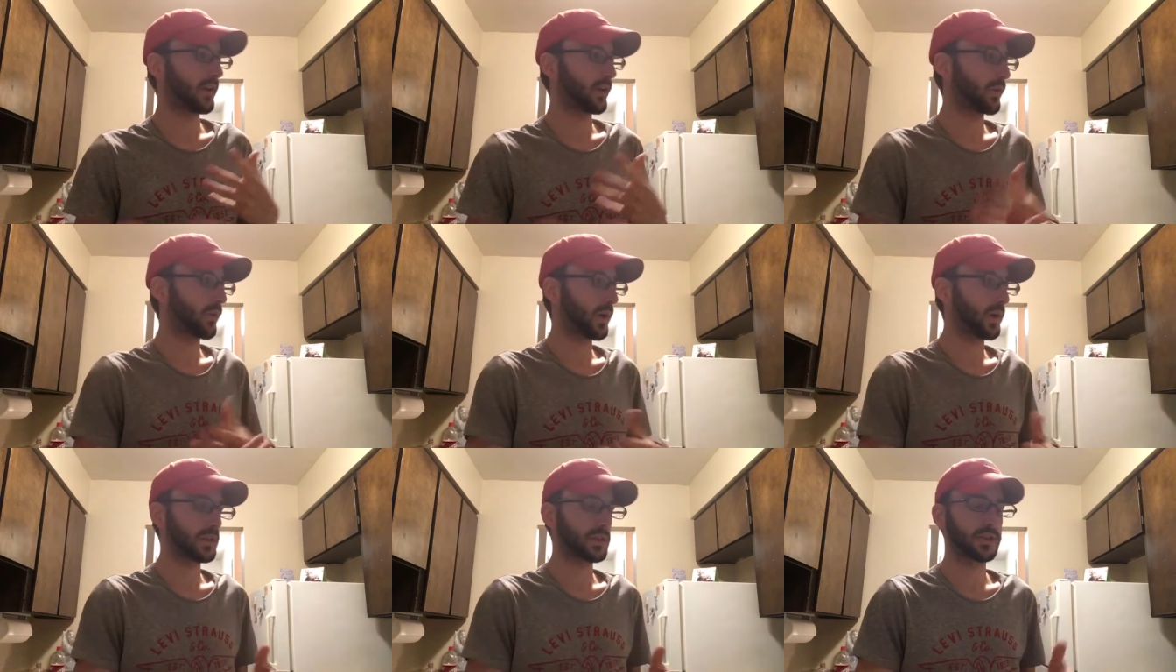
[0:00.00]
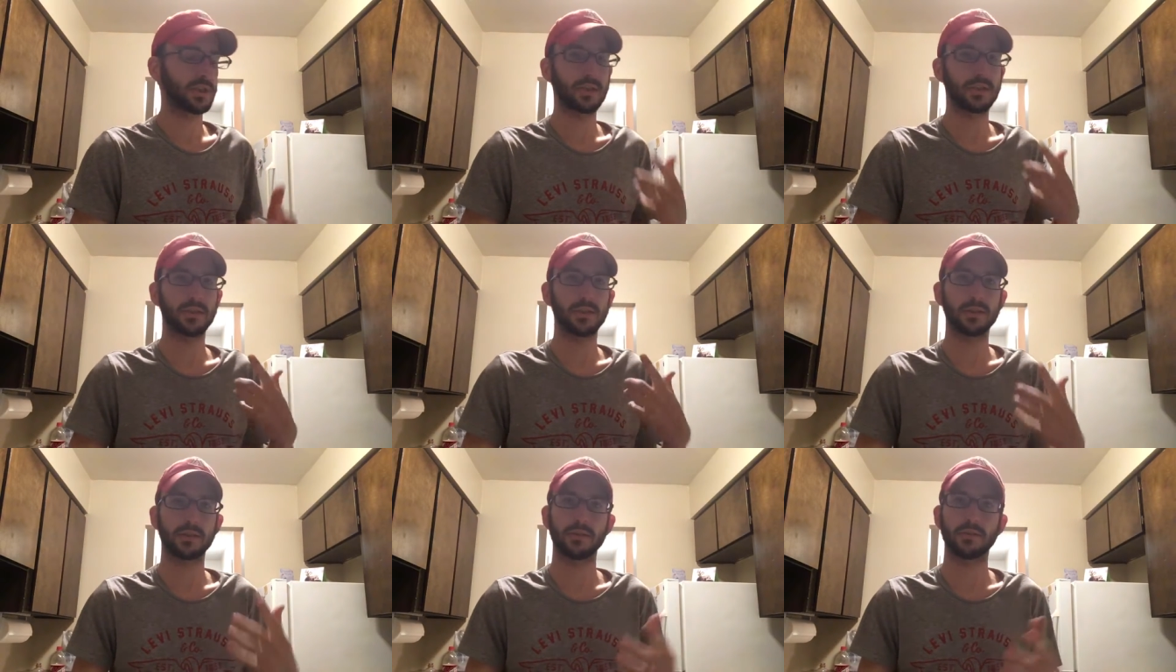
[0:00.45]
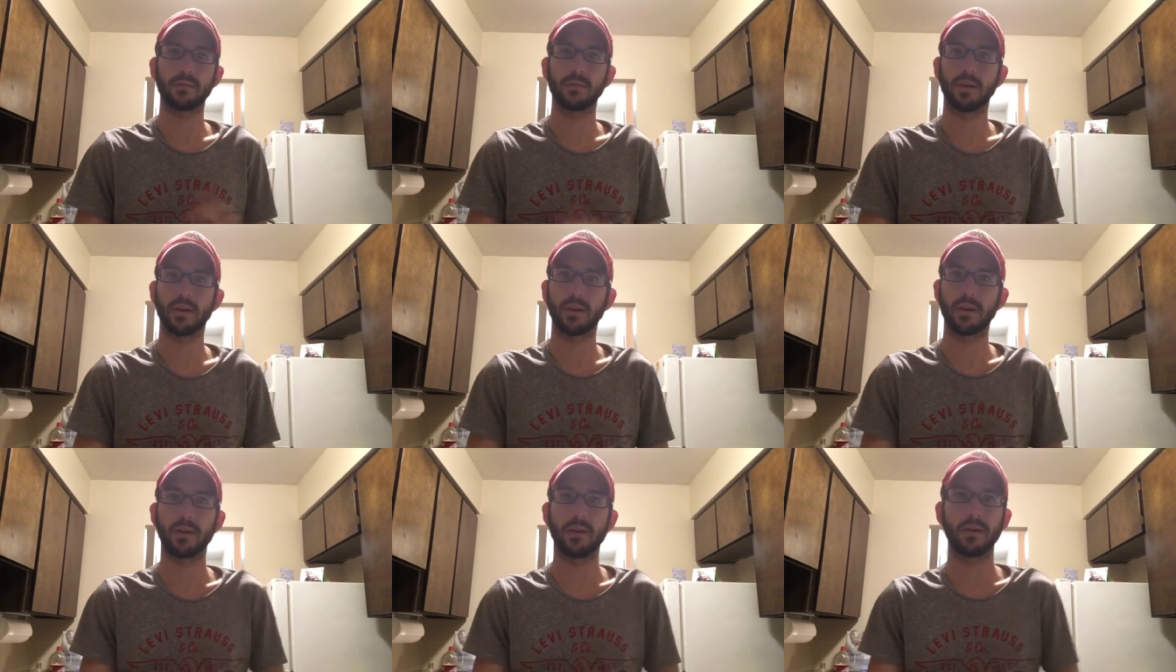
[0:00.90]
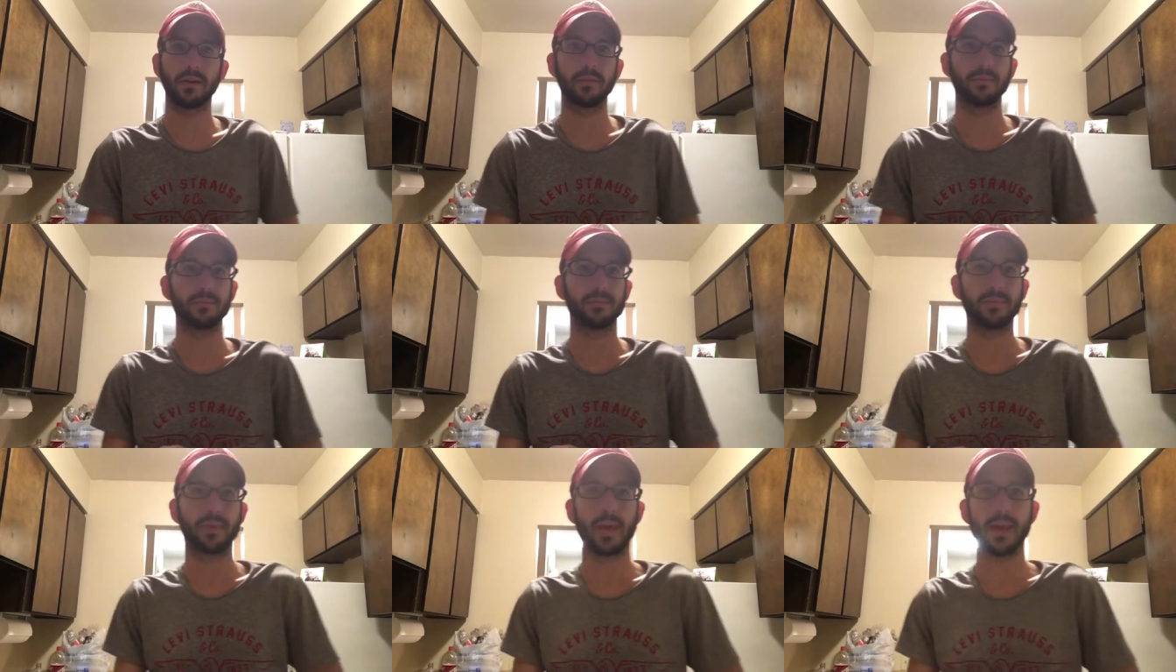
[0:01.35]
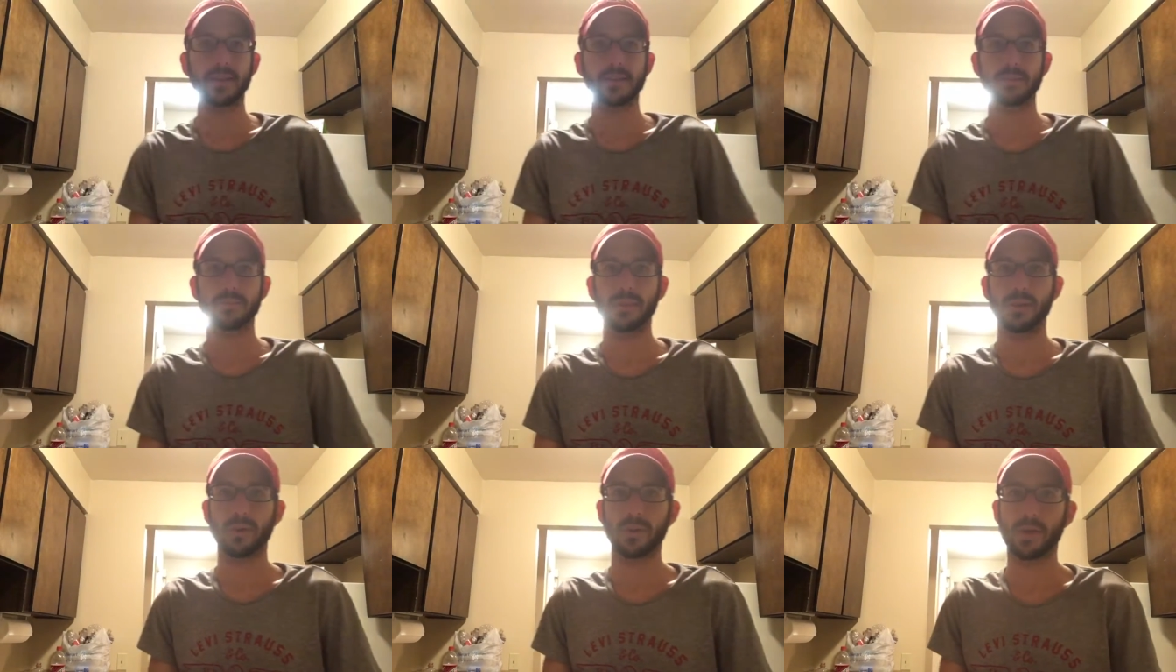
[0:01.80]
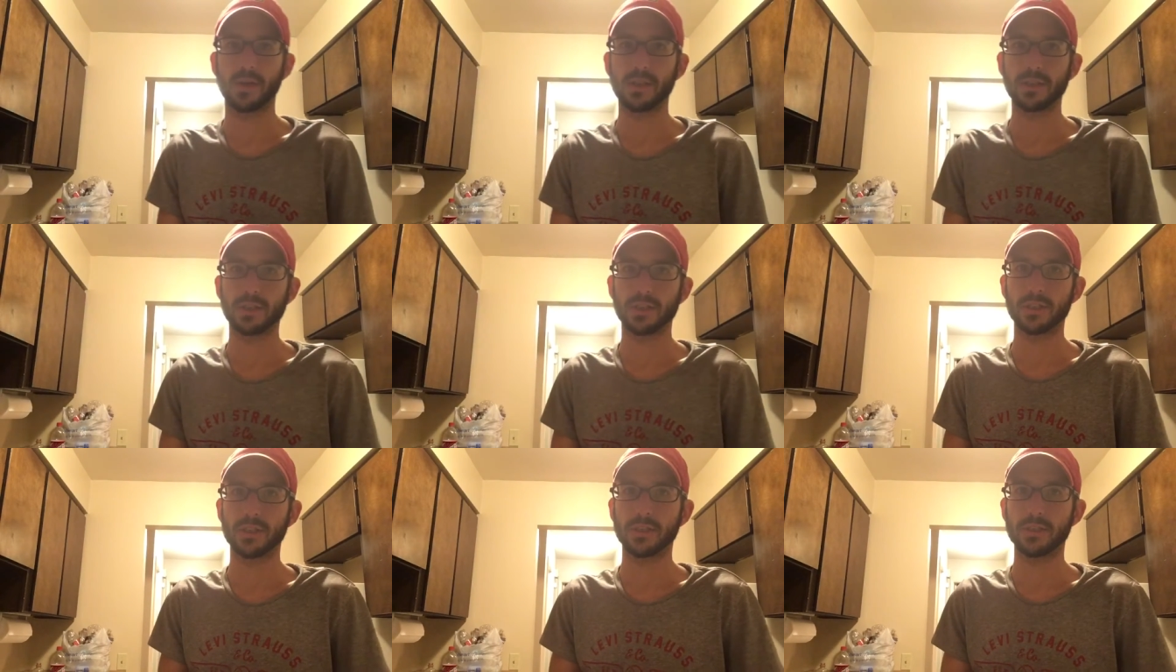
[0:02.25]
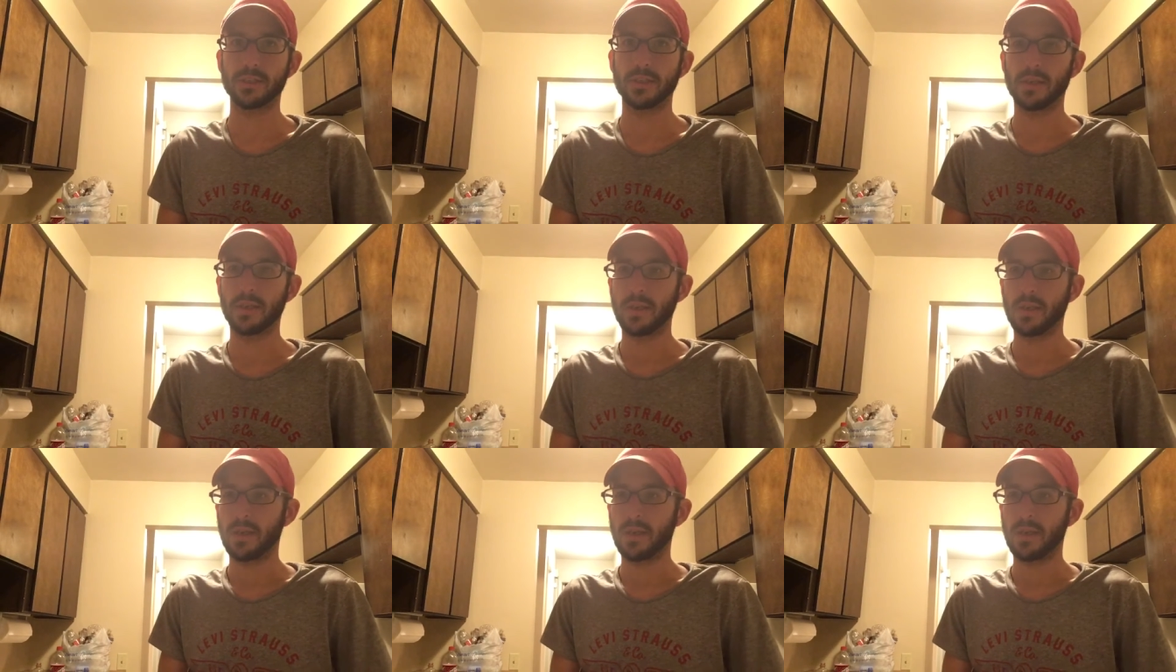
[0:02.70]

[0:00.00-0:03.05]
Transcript: any questions, ask me a question.